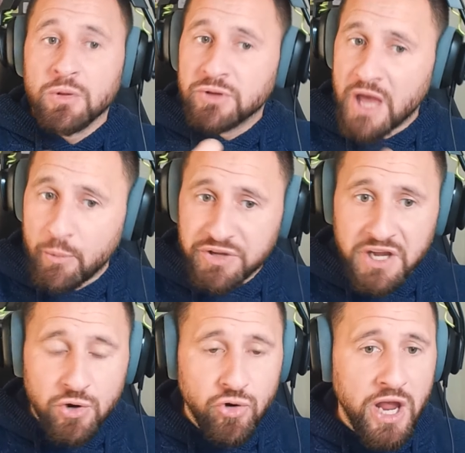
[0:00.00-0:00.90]
Yeah, we
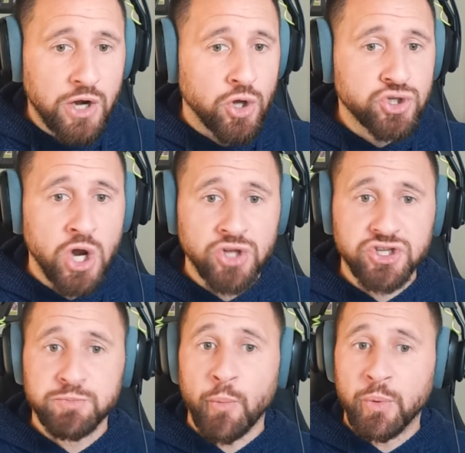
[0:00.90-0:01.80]
didn't create a lot of
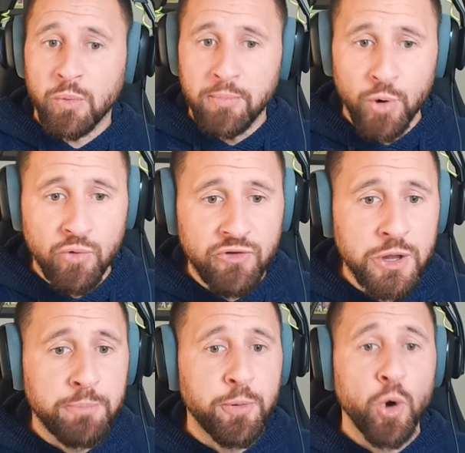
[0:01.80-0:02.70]
chances, but we were moving
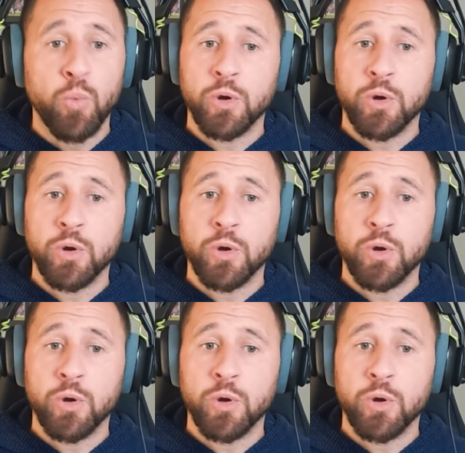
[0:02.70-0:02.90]
the ball.